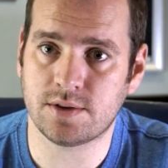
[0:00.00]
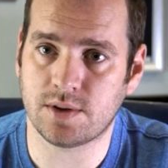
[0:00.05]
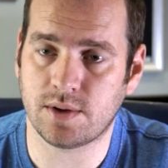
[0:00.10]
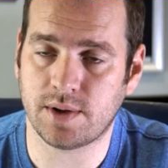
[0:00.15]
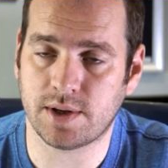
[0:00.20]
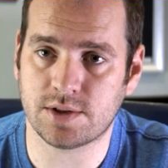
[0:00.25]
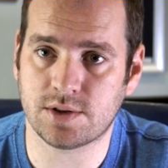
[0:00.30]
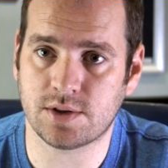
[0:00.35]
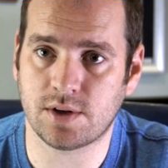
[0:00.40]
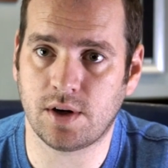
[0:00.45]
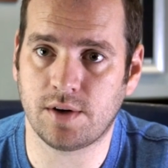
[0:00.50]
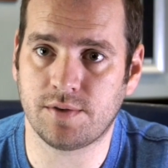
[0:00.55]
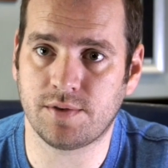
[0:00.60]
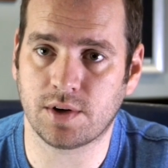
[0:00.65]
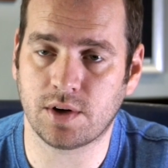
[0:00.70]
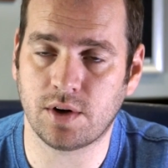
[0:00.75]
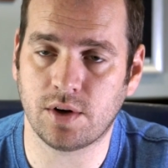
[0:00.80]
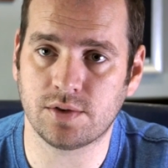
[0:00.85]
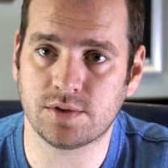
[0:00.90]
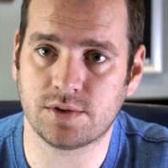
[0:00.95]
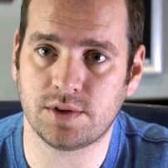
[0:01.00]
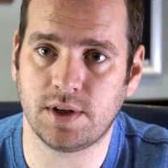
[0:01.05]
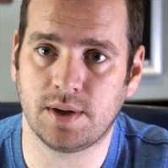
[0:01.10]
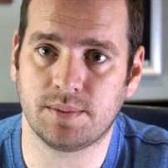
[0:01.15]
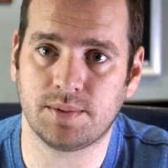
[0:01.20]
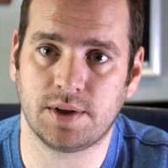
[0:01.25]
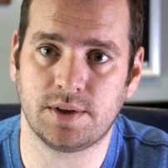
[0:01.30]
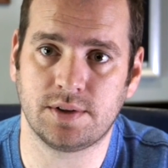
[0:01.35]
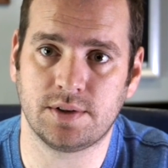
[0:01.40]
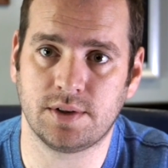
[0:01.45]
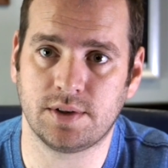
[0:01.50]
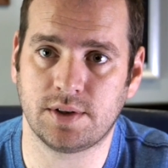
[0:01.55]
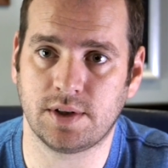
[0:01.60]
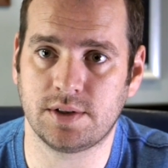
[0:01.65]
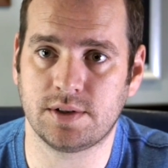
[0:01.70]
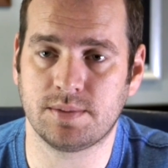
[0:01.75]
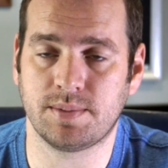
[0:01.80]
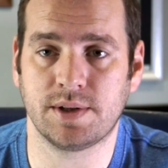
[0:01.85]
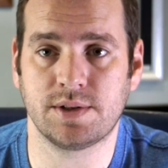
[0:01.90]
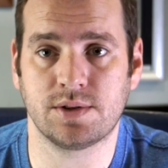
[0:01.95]
so our staff are constantly updating the
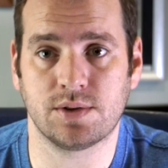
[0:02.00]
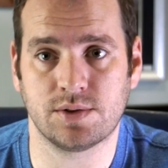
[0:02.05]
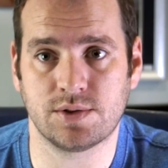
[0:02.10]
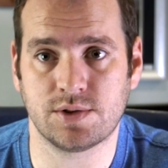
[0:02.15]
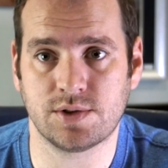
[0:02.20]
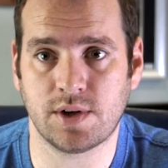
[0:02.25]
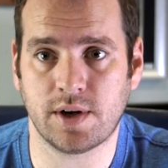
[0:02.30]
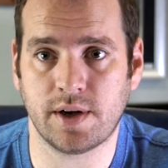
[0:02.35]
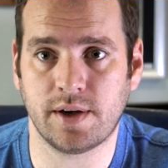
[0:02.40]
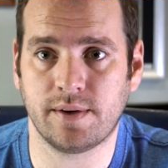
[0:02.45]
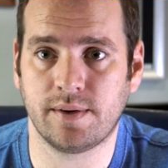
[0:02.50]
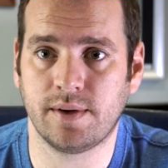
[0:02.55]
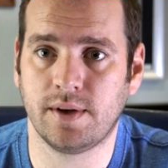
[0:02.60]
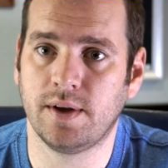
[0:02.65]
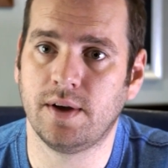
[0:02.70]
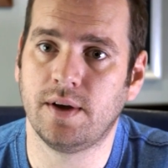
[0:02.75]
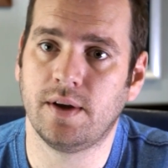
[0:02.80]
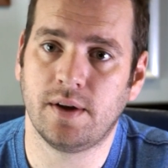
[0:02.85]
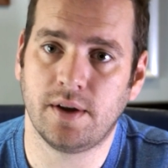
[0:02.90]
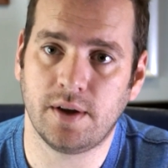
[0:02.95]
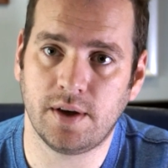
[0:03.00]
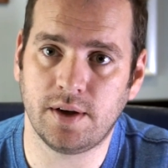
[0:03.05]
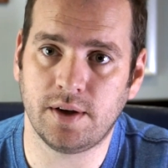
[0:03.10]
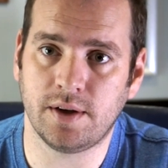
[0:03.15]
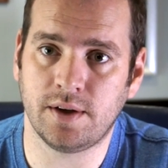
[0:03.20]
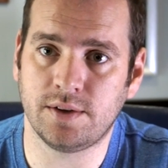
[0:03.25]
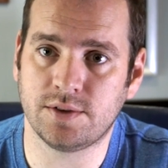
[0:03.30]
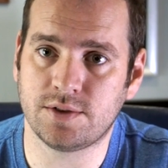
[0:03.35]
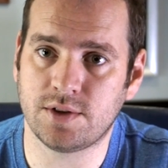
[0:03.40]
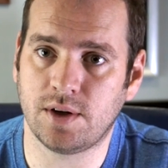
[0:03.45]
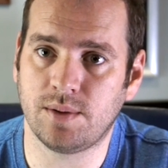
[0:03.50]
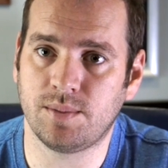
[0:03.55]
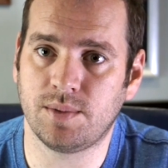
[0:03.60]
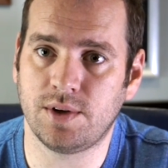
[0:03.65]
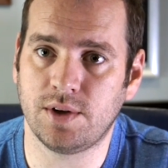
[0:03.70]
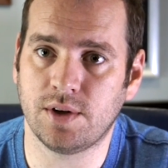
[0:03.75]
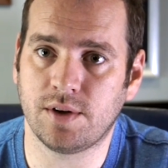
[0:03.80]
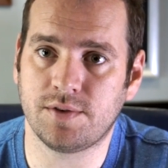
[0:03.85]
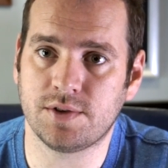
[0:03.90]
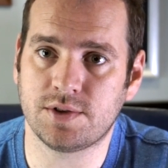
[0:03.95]
database on site in turn with
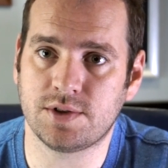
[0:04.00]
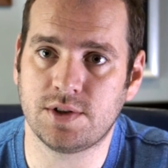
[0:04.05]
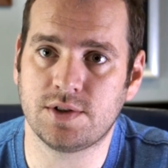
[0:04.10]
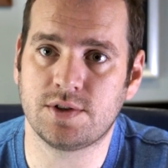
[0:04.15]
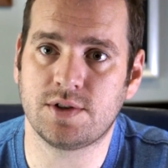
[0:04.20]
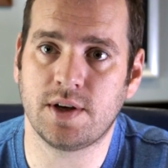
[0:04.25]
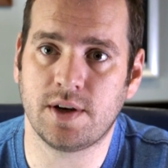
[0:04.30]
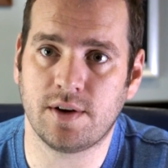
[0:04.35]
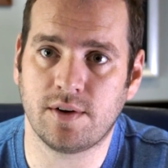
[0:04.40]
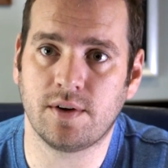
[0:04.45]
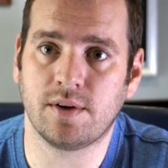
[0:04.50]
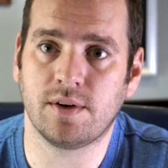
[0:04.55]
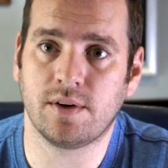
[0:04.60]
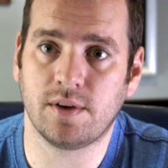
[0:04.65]
the offices there